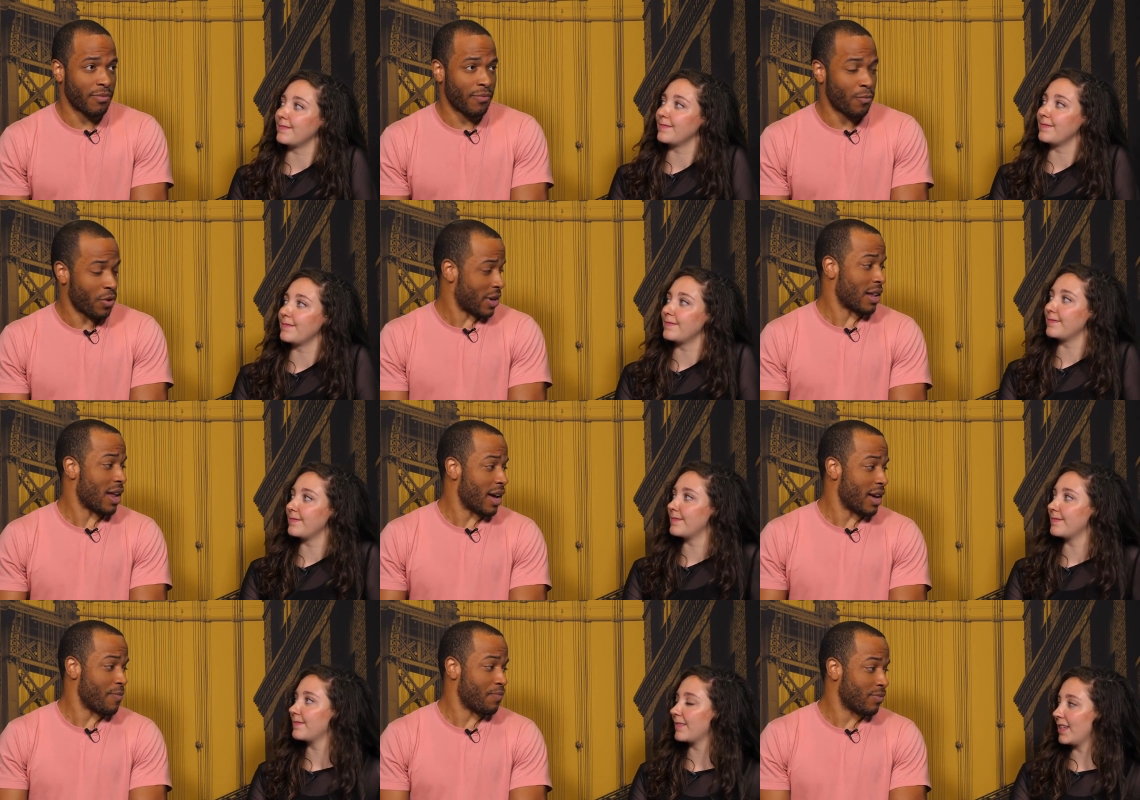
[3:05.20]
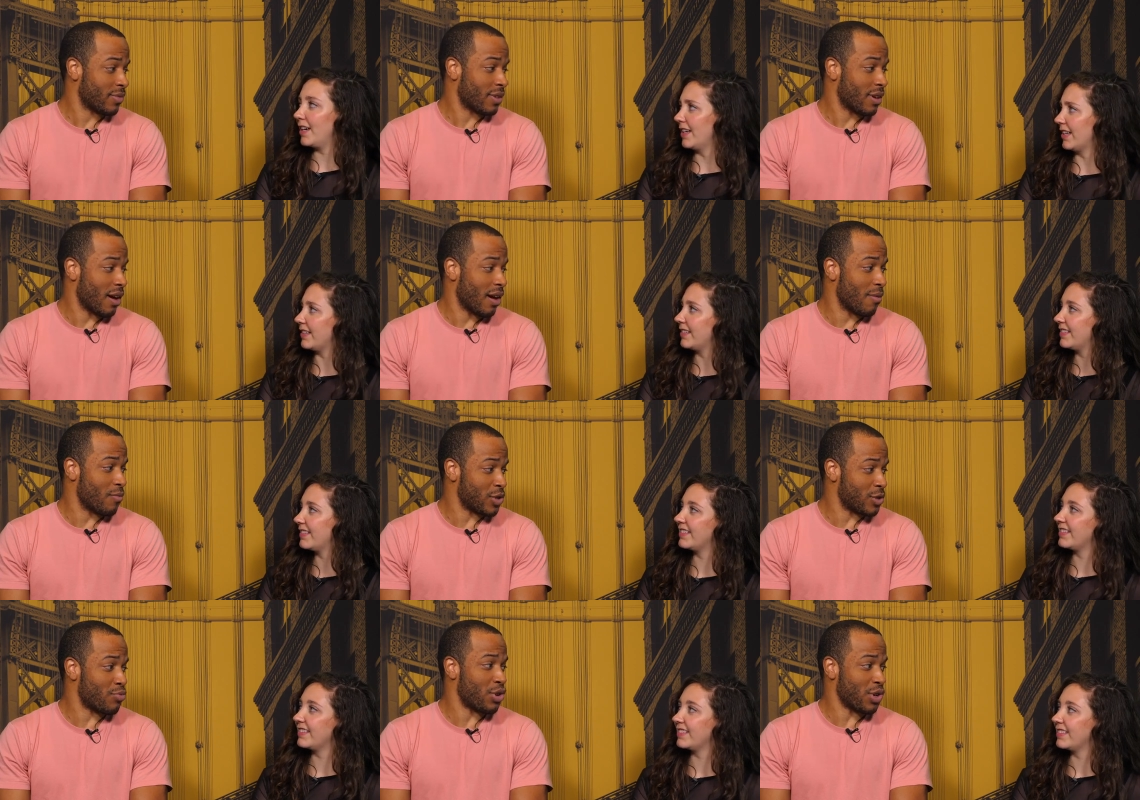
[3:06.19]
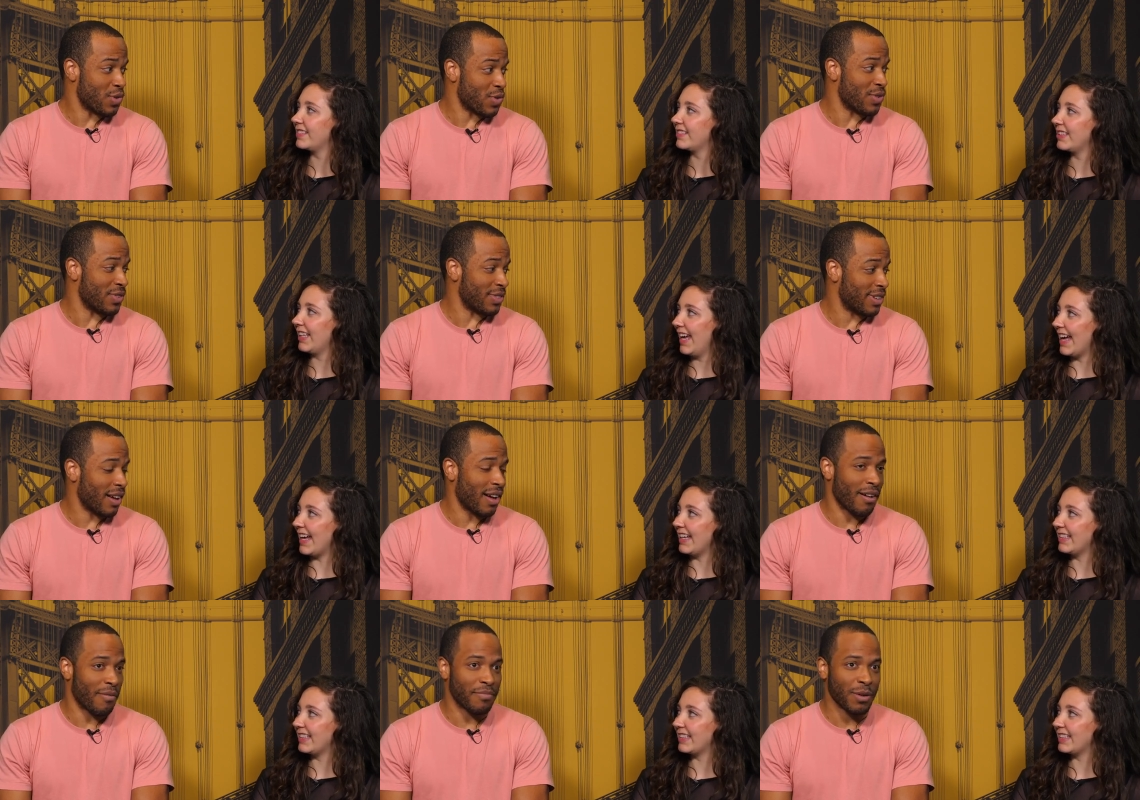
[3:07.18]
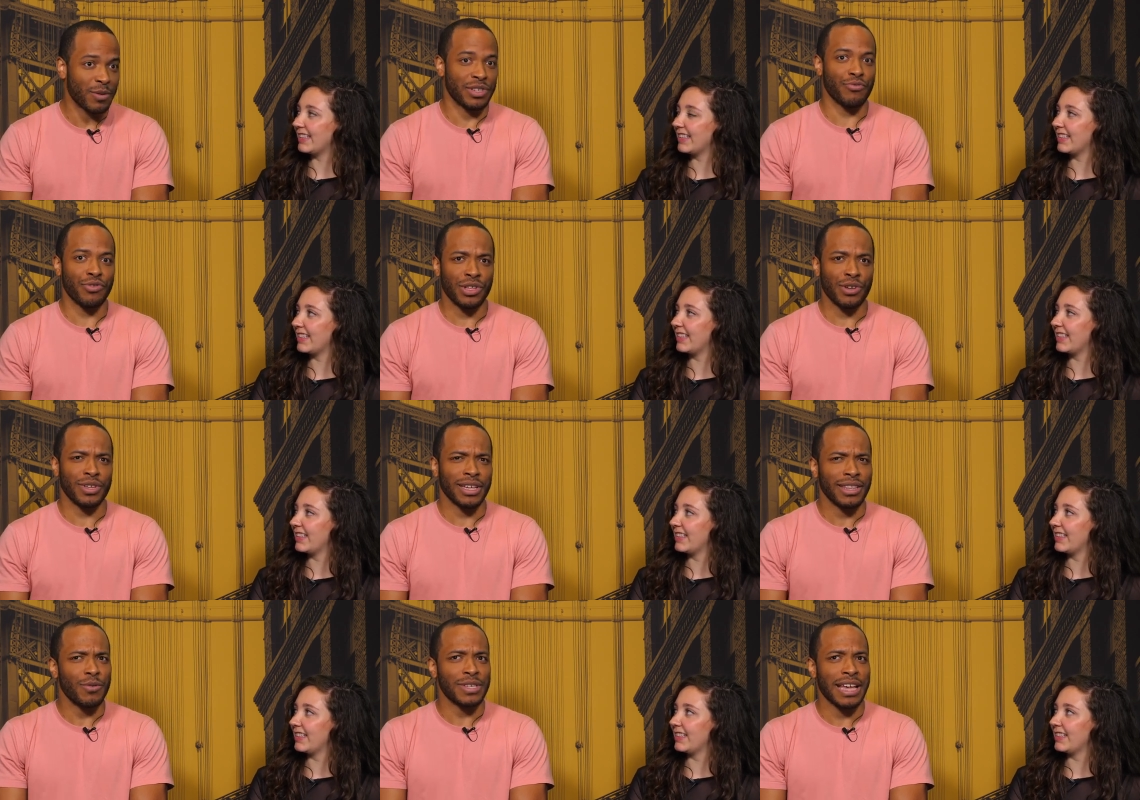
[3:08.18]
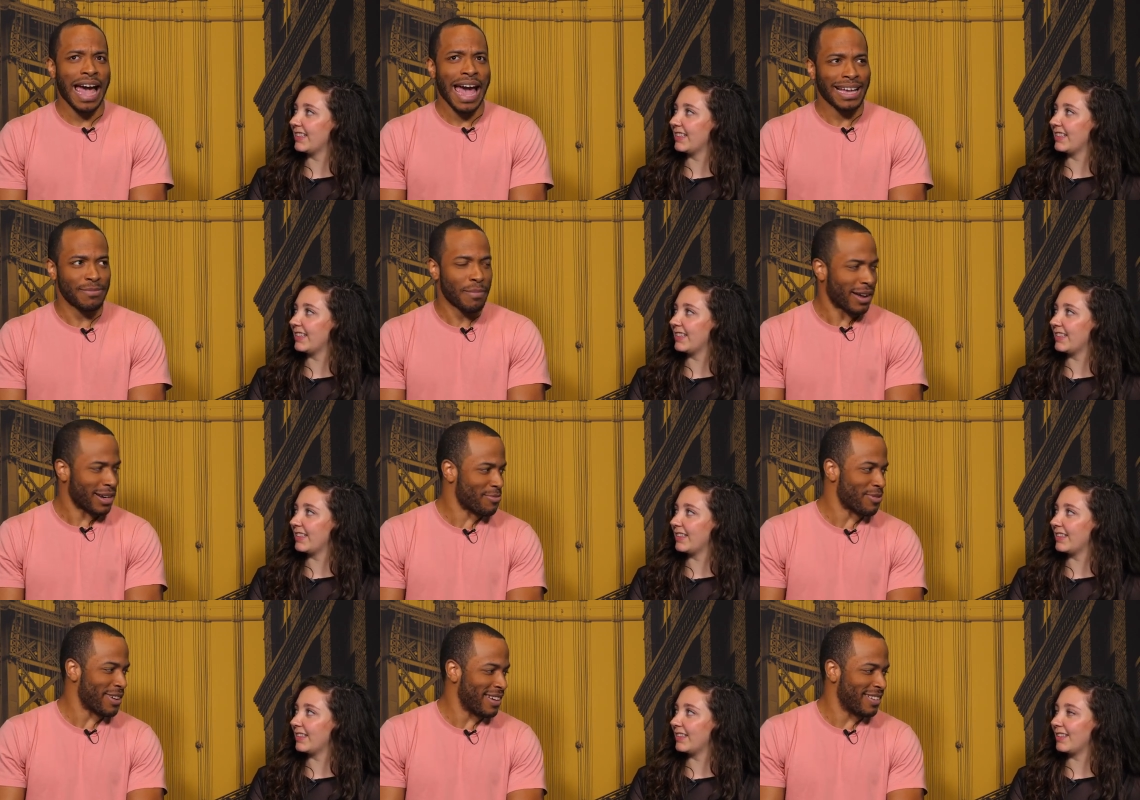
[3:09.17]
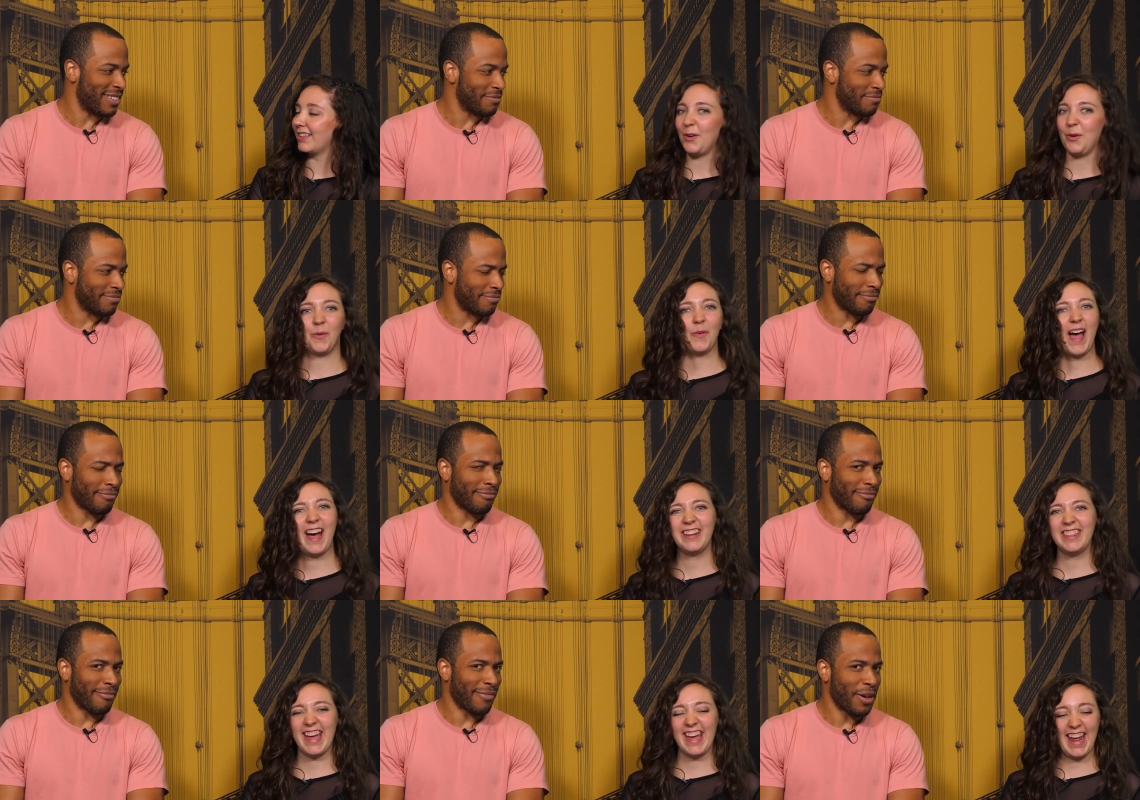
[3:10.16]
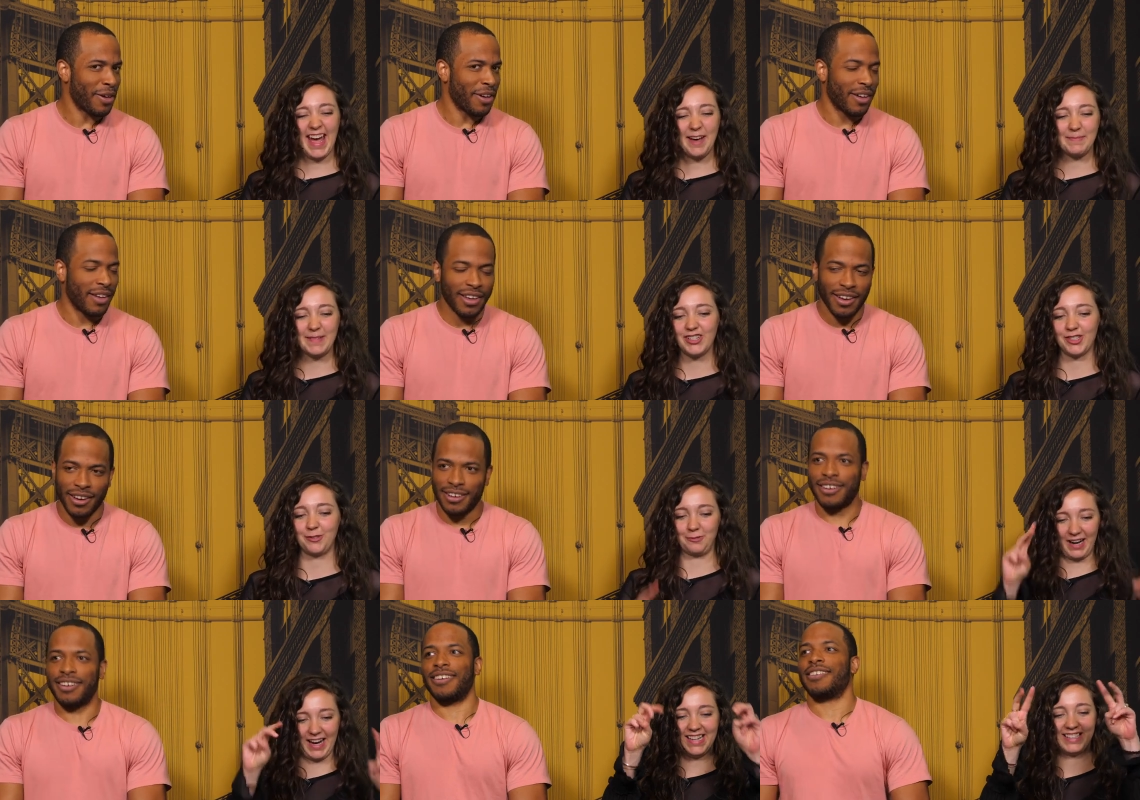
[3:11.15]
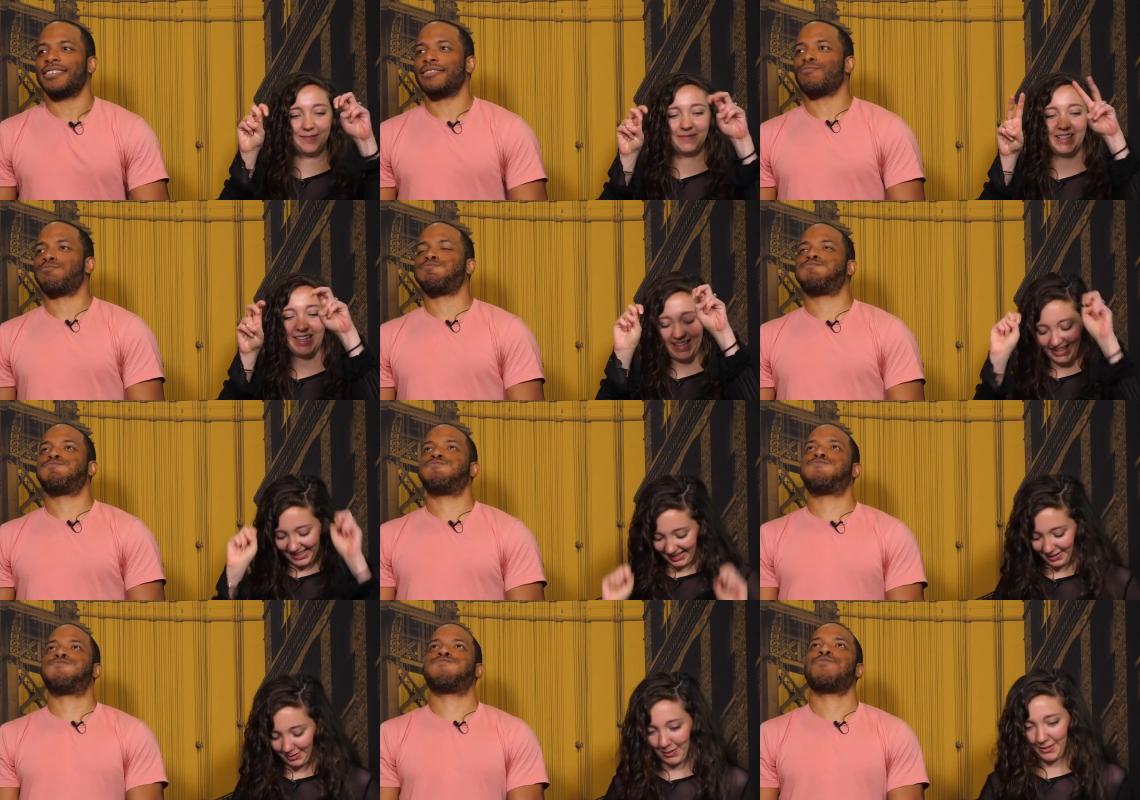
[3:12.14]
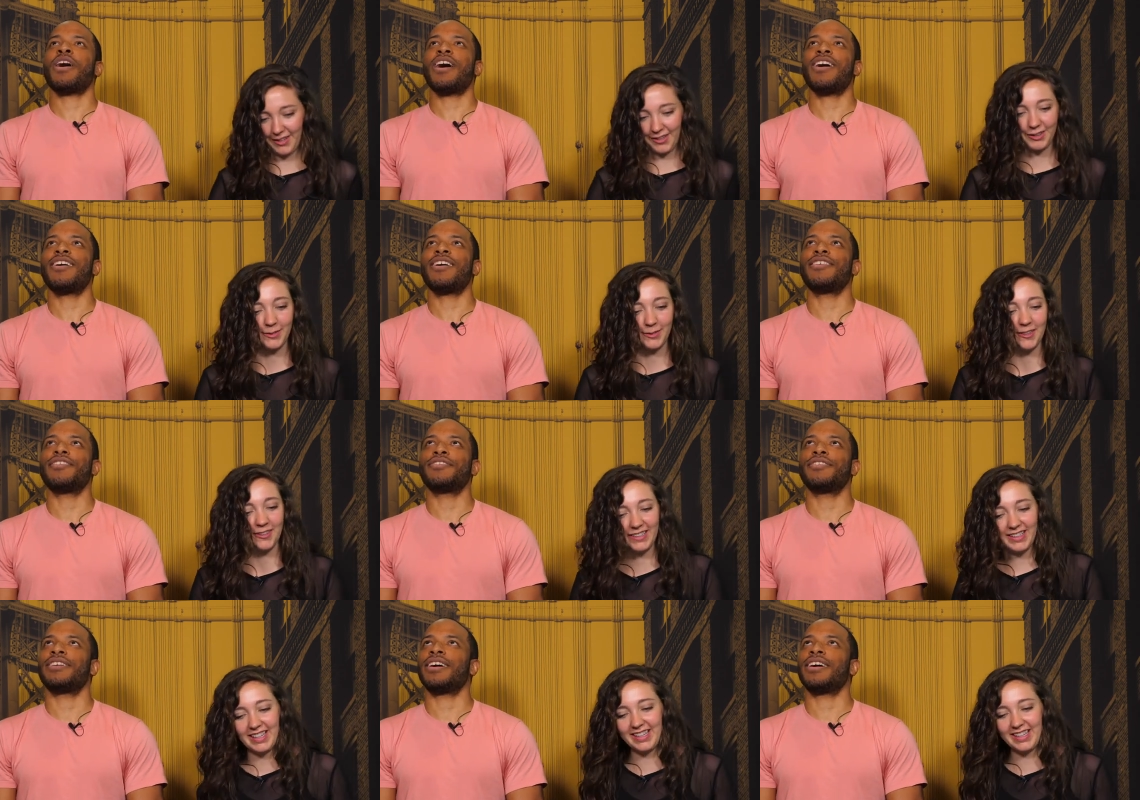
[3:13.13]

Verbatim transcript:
Speaker 1: with the client, huh. um, which was pretty cool. Yeah. Um, it was a really cool, I think it was Axe Body Spray.
Speaker 2: How did that happen just randomly, quote well,